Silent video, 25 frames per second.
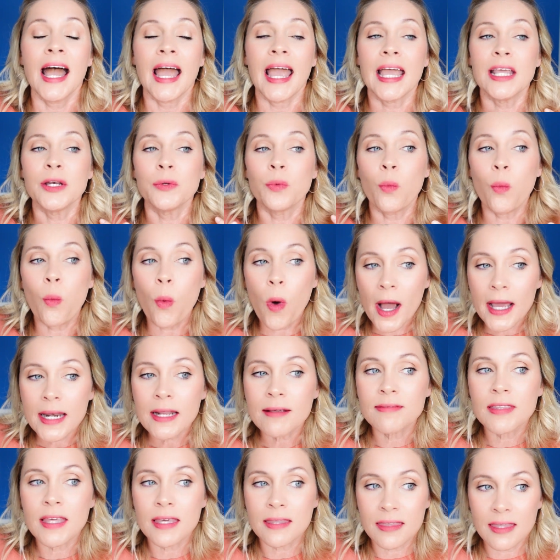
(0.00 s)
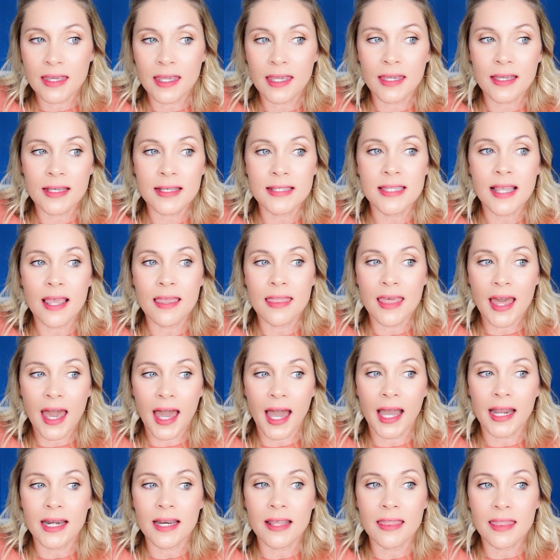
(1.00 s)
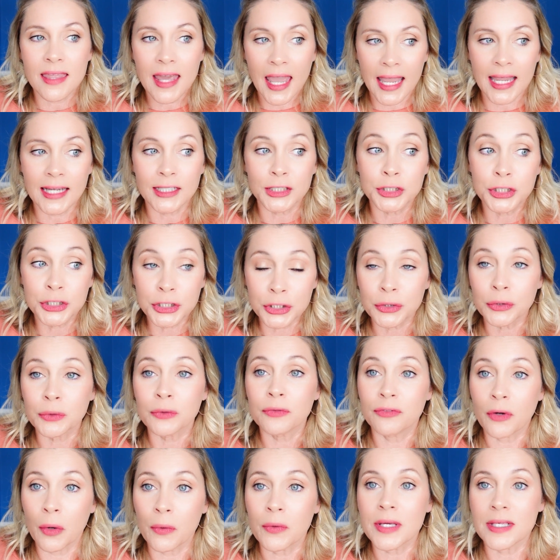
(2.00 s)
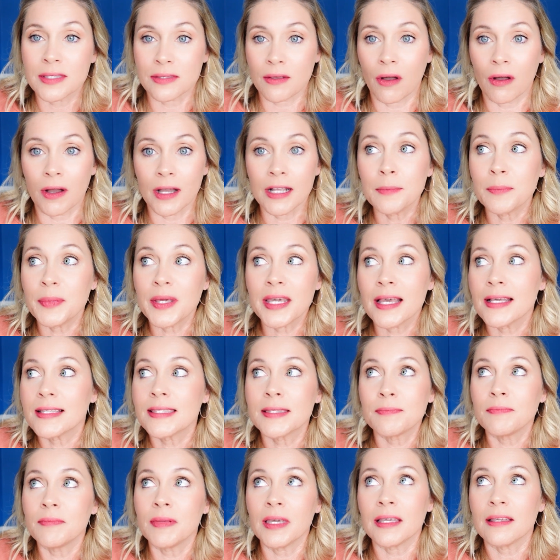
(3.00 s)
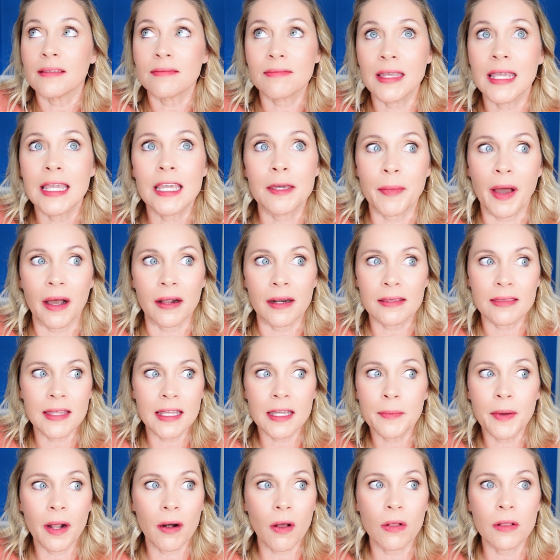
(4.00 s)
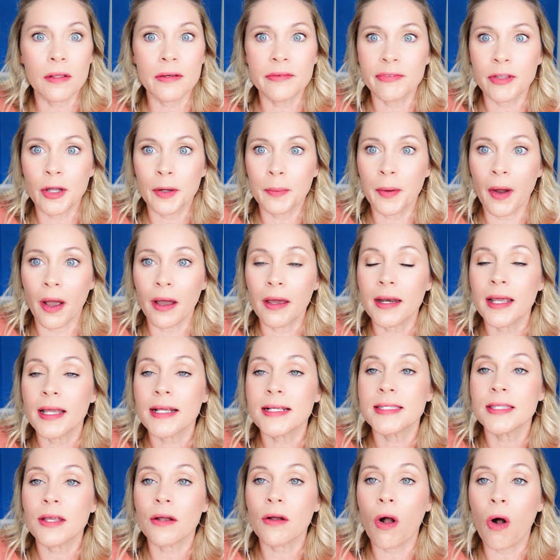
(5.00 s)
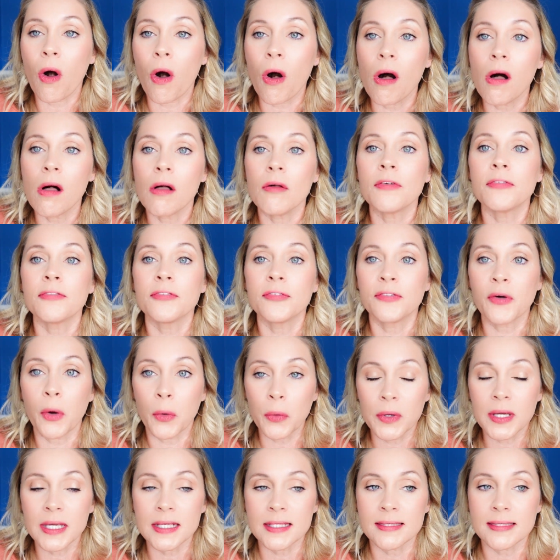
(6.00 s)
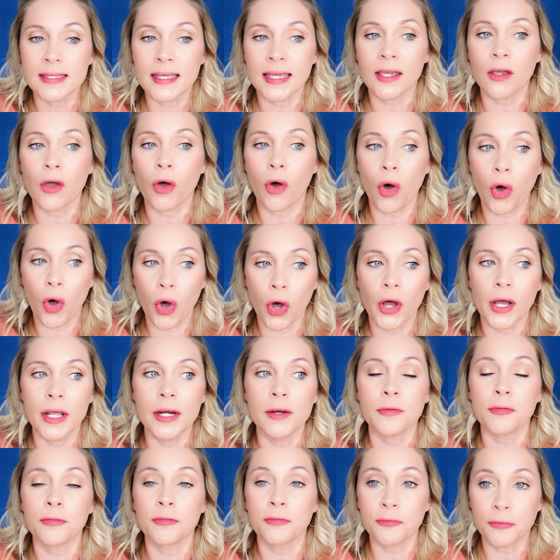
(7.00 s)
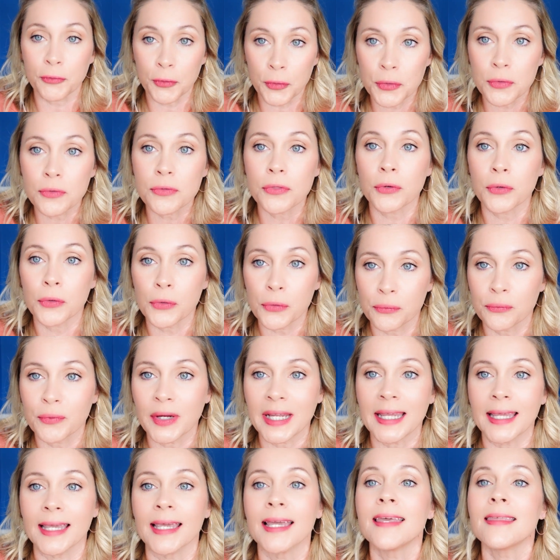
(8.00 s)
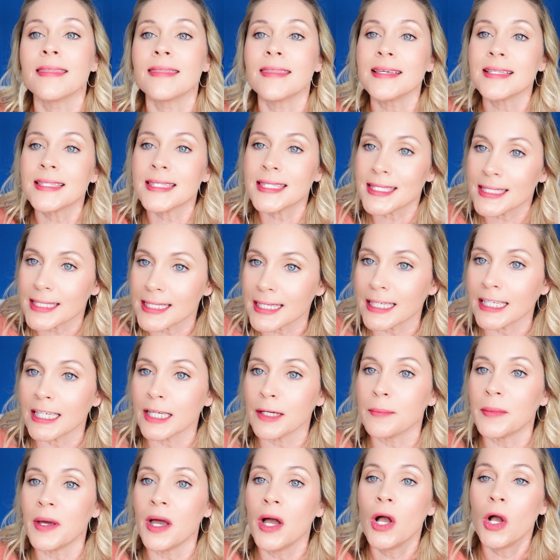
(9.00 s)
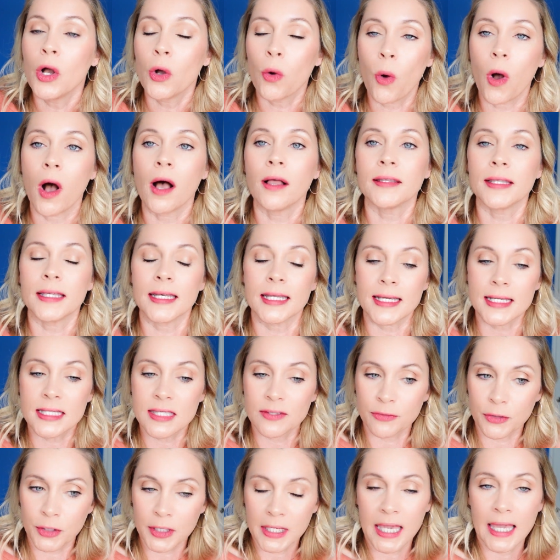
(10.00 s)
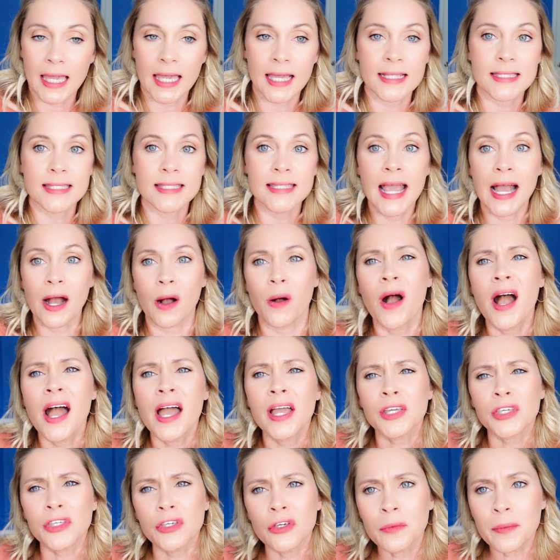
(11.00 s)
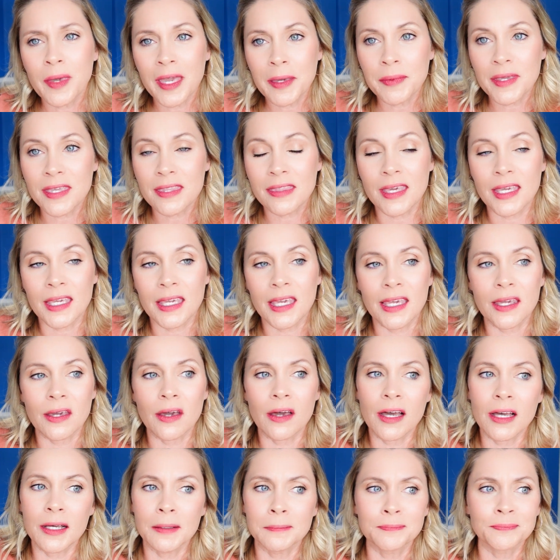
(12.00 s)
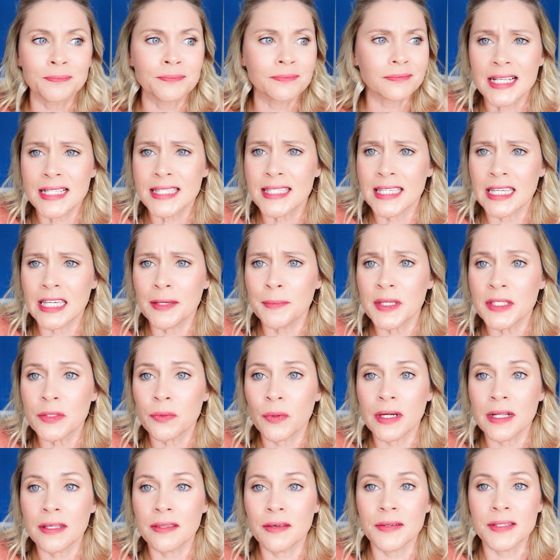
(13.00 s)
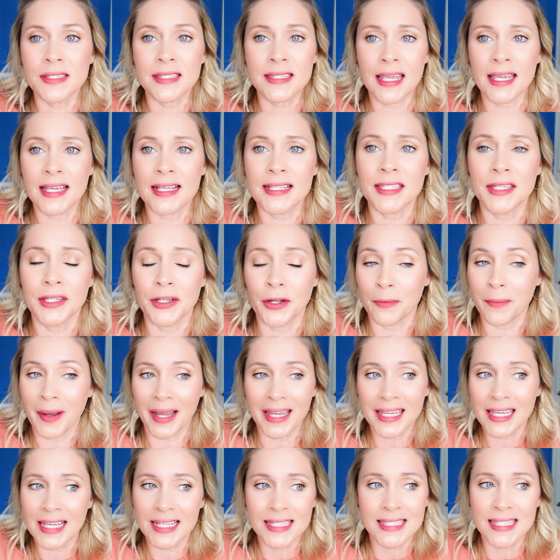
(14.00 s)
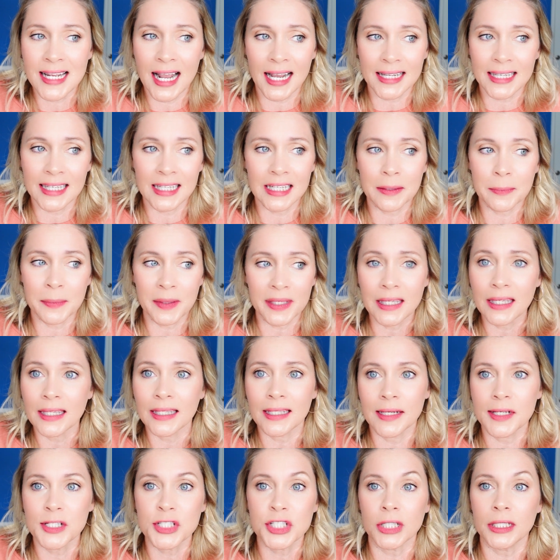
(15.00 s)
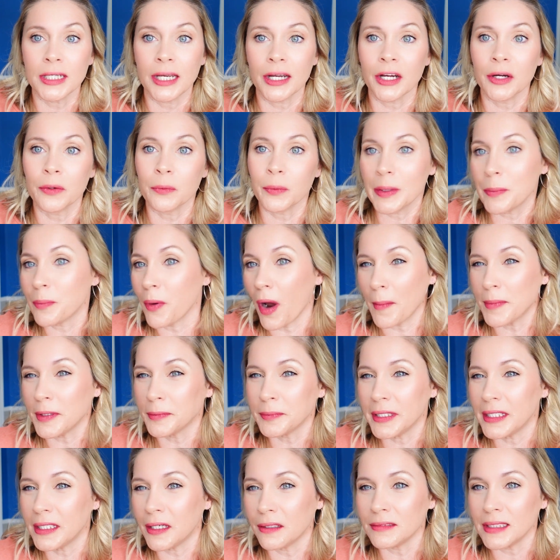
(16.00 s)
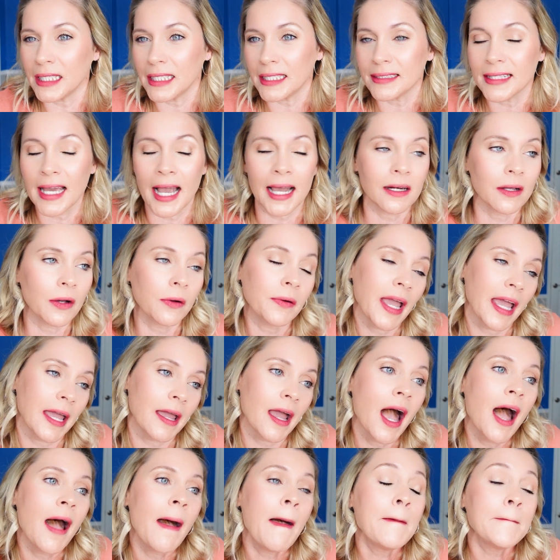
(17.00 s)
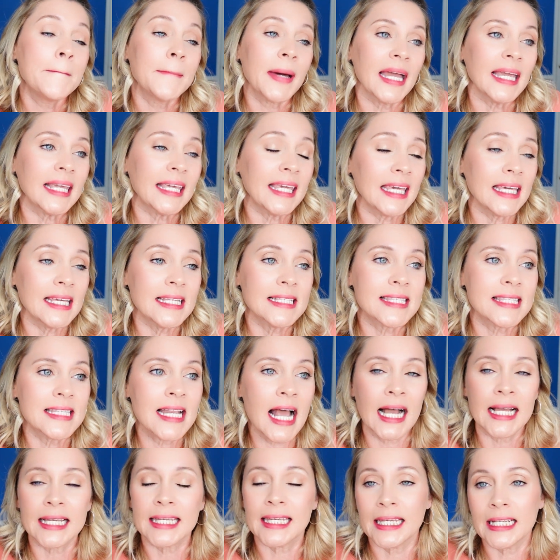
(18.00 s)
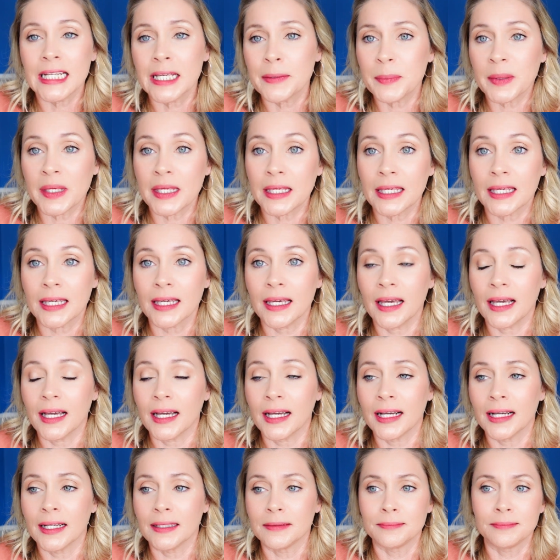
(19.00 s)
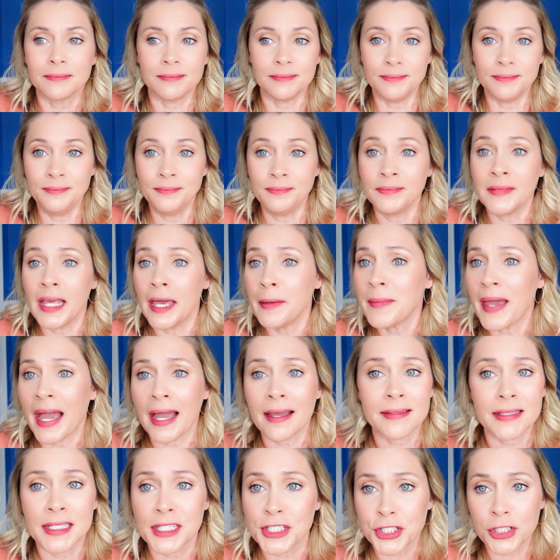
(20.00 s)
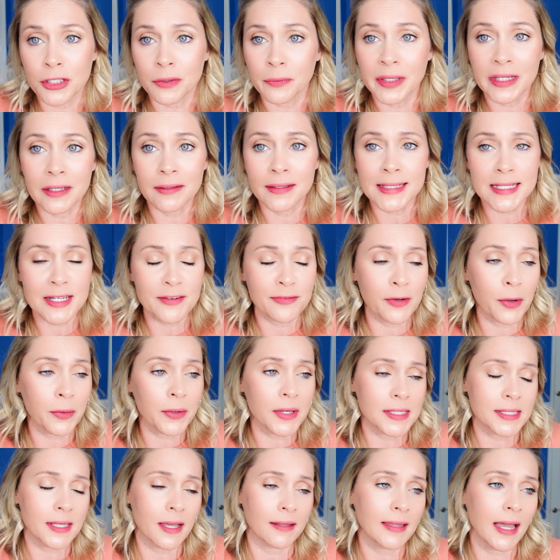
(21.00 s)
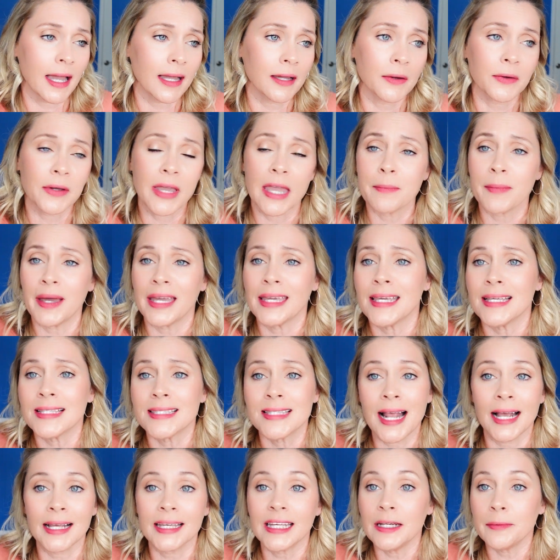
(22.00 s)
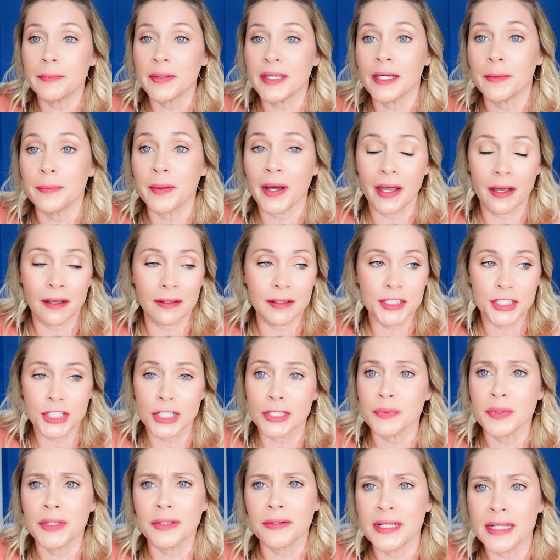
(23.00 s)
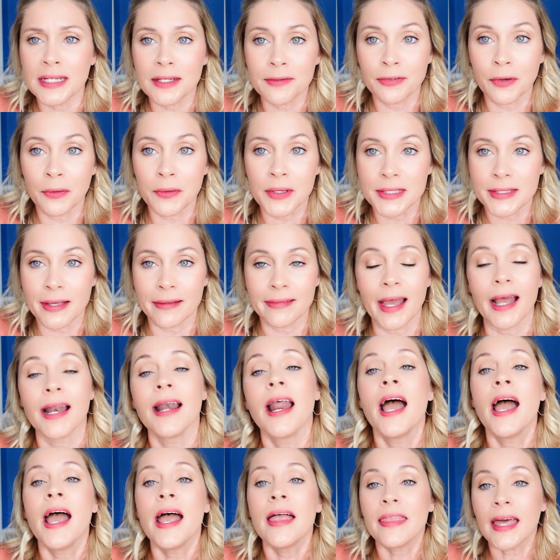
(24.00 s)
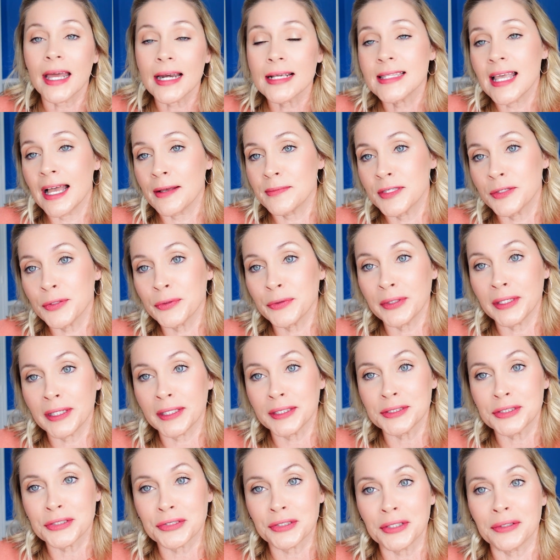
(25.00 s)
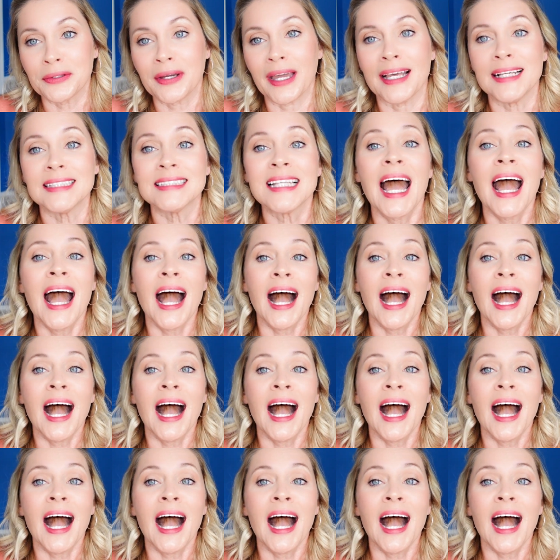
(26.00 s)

And one of the things that they do focus on, because Think about it. Think about all of their products. They're all focusing on furthering the STEAM qualities for kids. Now, you may be thinking, um, STEAM is one of those things, you know, my kid's not going to be an engineer. We probably don't need that. Okay, my kid's not going to be um, a math teacher. We don't need to focus on that. Okay, my kid's not going to be a biologist. We don't need to focus on that. That is absolutely untrue, guys.